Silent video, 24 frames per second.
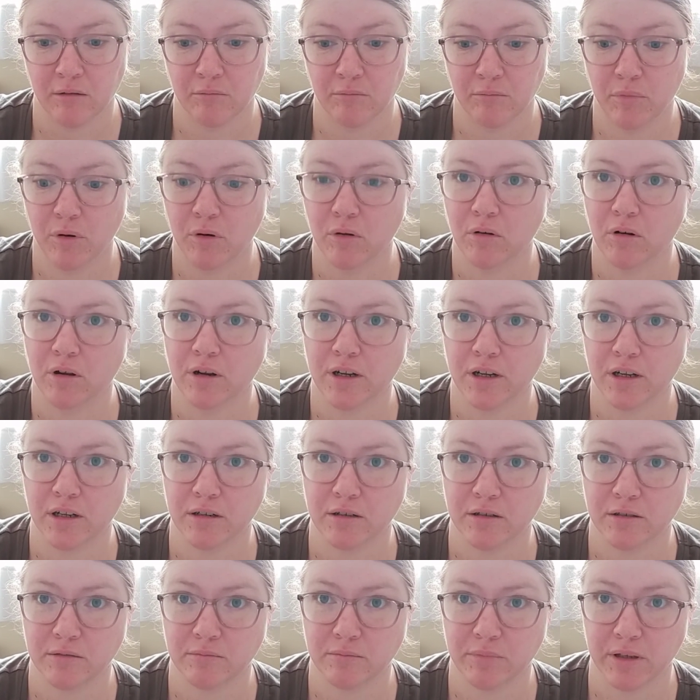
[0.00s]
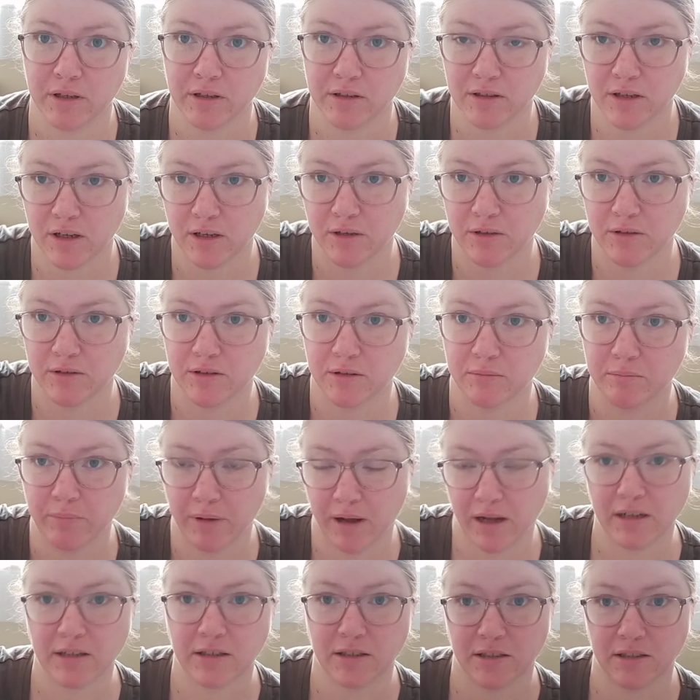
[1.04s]
pull on it because I used a
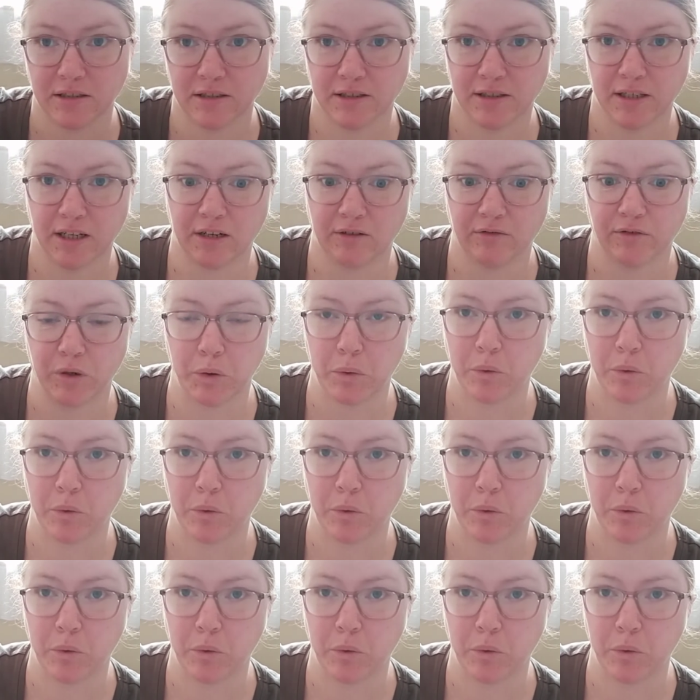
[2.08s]
punch instead of an